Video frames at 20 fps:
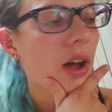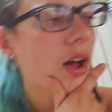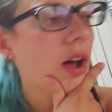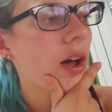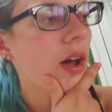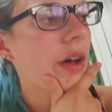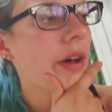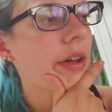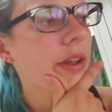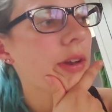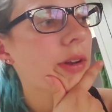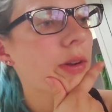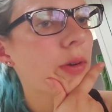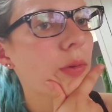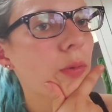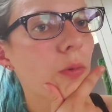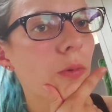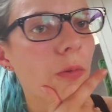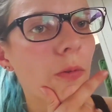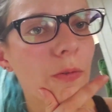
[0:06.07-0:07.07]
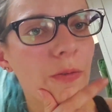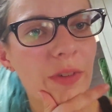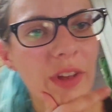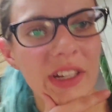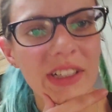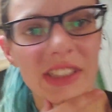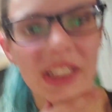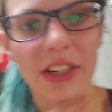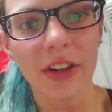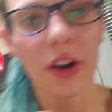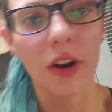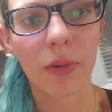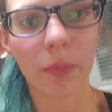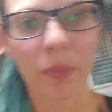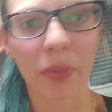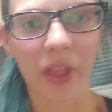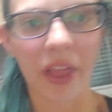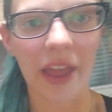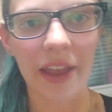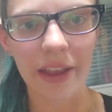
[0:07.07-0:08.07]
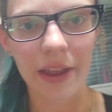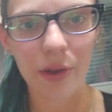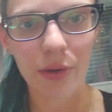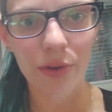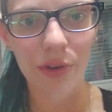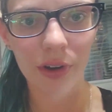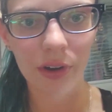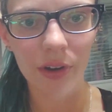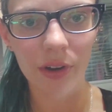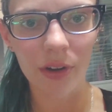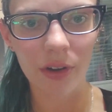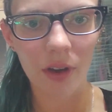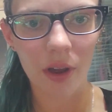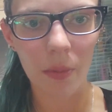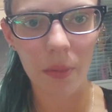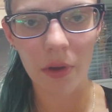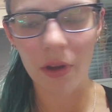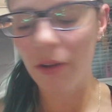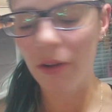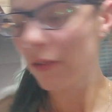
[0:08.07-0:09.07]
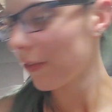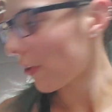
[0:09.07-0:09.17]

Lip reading: on fixing our blackout curtain above